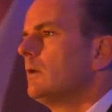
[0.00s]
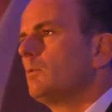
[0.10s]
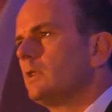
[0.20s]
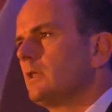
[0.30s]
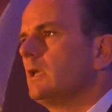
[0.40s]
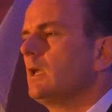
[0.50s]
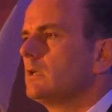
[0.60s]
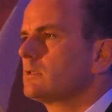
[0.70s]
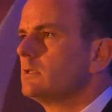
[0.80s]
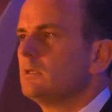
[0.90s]
with EE
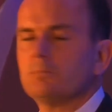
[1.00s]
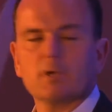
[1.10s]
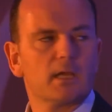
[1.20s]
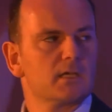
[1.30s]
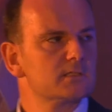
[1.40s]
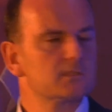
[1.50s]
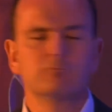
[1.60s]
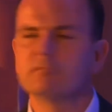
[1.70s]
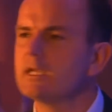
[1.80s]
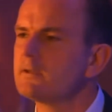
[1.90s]
as a new brand is to
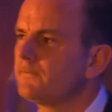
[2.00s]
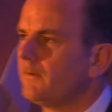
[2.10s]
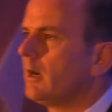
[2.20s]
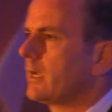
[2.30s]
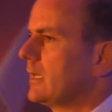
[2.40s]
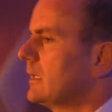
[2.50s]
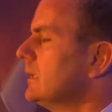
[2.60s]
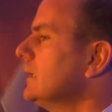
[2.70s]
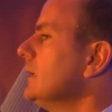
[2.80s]
redefine